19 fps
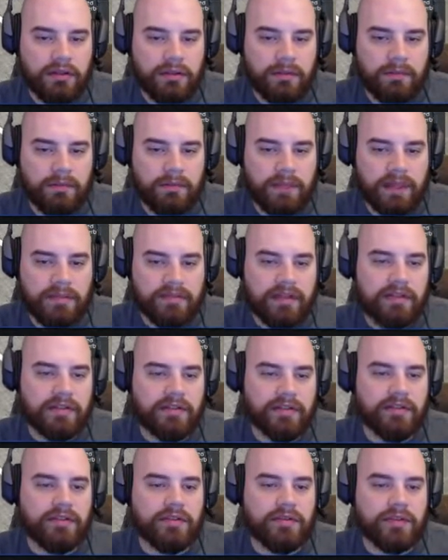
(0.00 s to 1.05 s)
Best
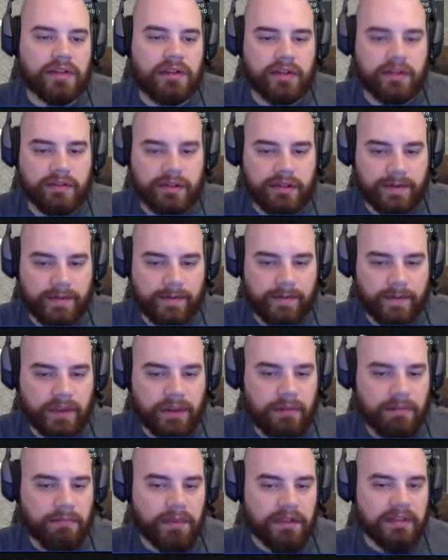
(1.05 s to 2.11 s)
altitude 100.
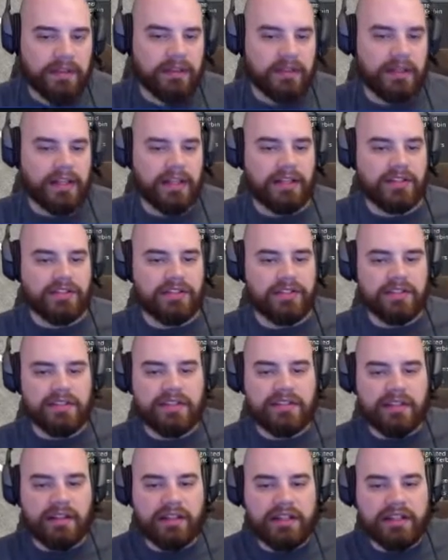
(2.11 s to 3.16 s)
But it just needs
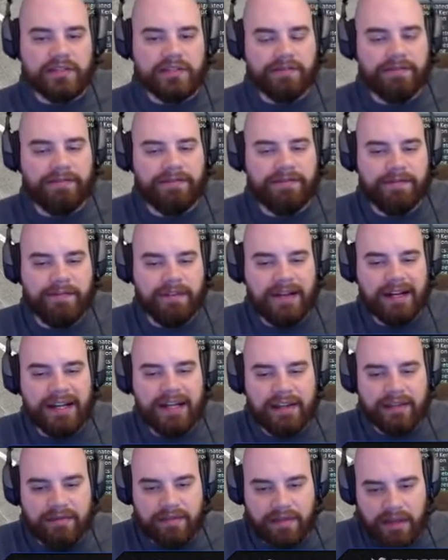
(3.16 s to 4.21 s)
at least
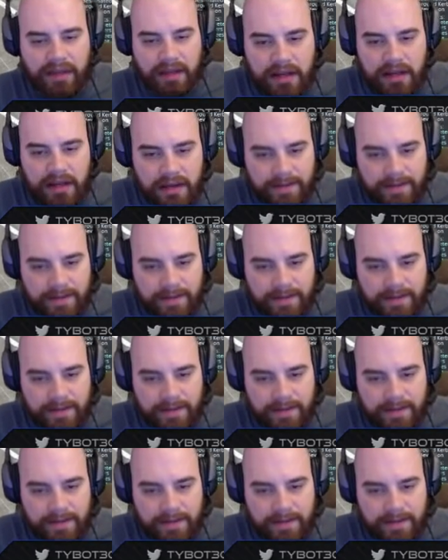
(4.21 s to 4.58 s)
5K.